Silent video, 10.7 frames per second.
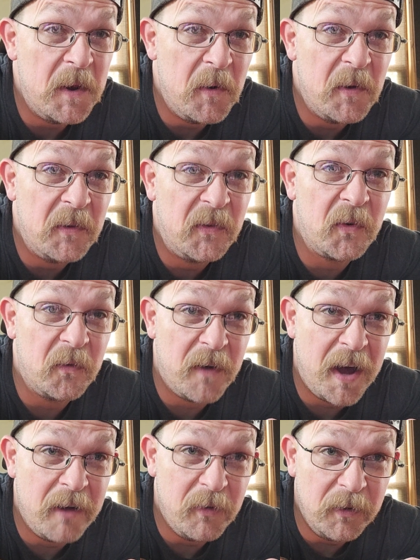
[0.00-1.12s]
us
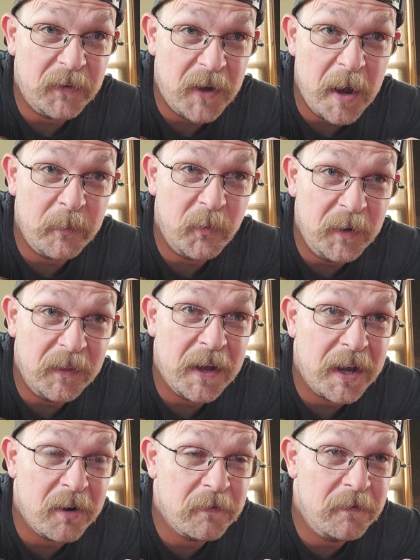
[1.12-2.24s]
survival types, we
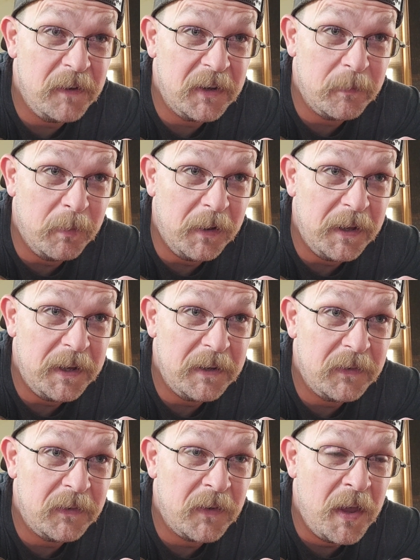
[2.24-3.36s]
like our fixed
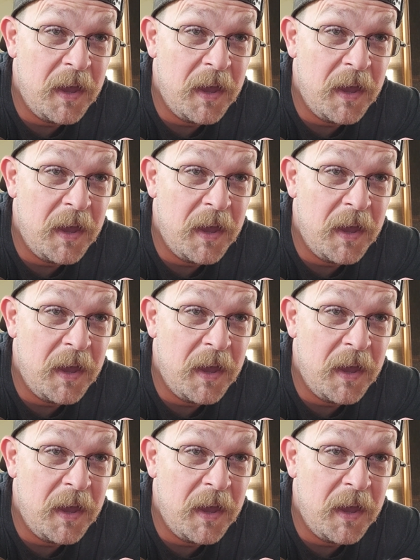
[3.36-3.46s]
blades.